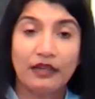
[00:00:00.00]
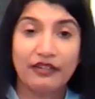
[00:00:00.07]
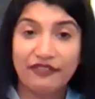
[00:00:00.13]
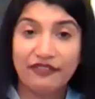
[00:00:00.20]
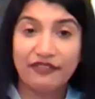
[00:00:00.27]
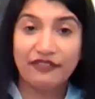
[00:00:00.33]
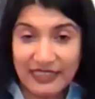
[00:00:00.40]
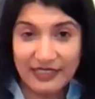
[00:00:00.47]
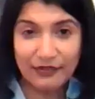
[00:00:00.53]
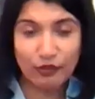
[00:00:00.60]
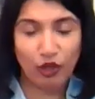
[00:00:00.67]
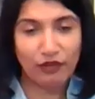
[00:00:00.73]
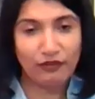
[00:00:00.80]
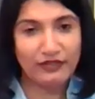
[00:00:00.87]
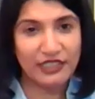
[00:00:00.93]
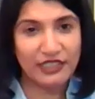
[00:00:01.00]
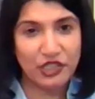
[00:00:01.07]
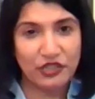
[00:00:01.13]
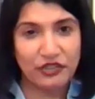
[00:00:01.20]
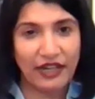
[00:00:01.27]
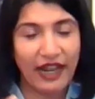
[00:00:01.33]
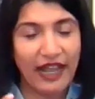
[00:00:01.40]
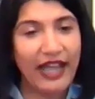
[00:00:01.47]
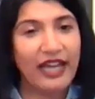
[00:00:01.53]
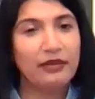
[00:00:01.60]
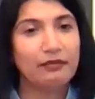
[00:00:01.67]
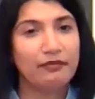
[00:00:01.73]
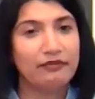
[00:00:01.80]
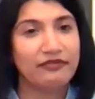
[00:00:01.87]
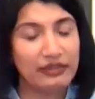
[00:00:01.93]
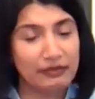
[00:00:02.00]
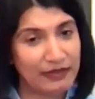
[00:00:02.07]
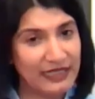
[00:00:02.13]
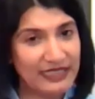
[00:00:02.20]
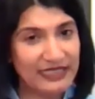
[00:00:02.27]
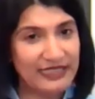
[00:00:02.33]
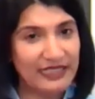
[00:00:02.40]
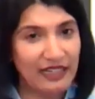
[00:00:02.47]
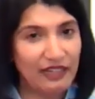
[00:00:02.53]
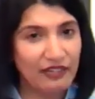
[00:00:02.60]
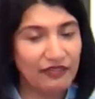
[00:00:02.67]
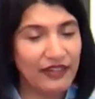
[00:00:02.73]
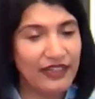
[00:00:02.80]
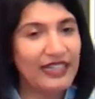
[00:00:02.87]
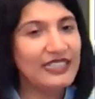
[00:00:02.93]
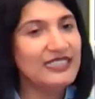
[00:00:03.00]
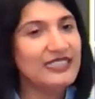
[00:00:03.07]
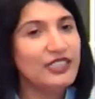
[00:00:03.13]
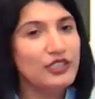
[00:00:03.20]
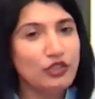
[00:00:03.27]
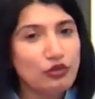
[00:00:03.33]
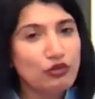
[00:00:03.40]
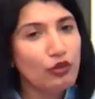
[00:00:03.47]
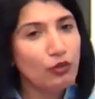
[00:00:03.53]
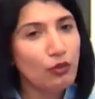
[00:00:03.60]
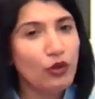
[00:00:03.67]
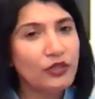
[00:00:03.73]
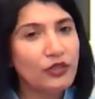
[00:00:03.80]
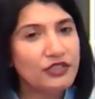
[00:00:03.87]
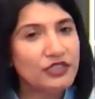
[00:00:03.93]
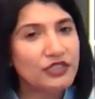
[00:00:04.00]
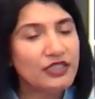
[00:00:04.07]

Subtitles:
reflective conversation that I had with myself. And I said, you know what?